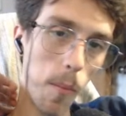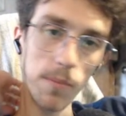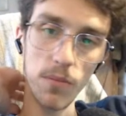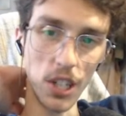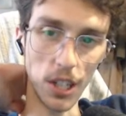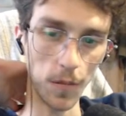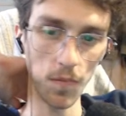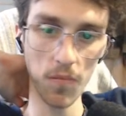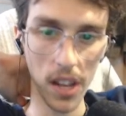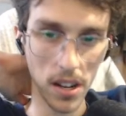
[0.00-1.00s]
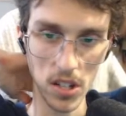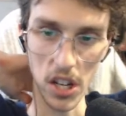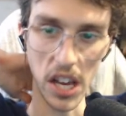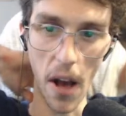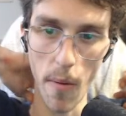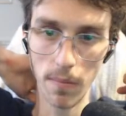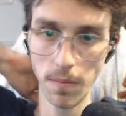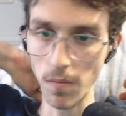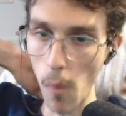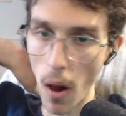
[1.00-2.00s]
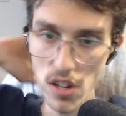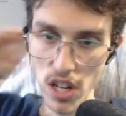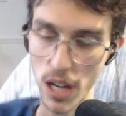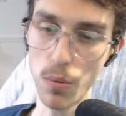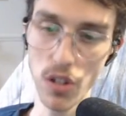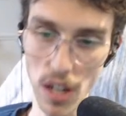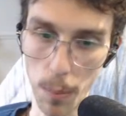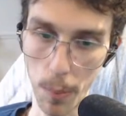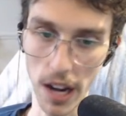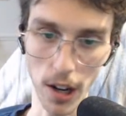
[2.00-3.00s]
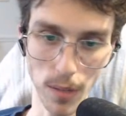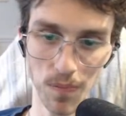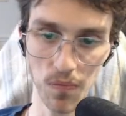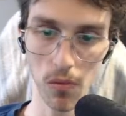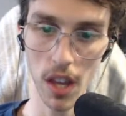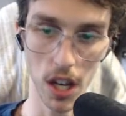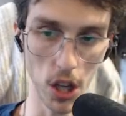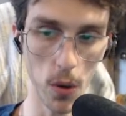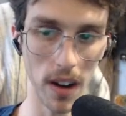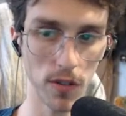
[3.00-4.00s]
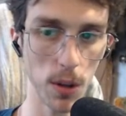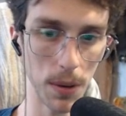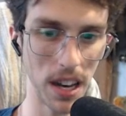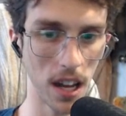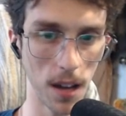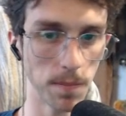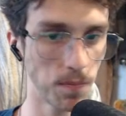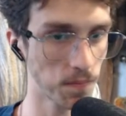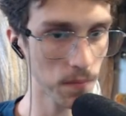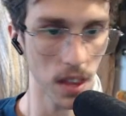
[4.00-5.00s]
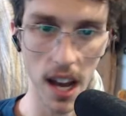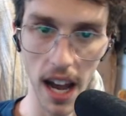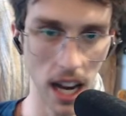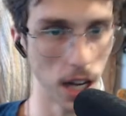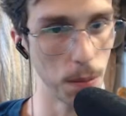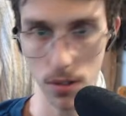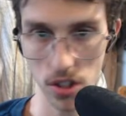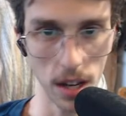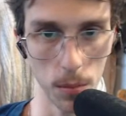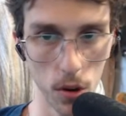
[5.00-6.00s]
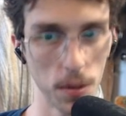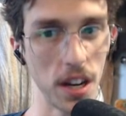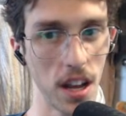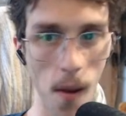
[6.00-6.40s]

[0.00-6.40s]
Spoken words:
you know, to get 10% better, you have to pay 80% more money.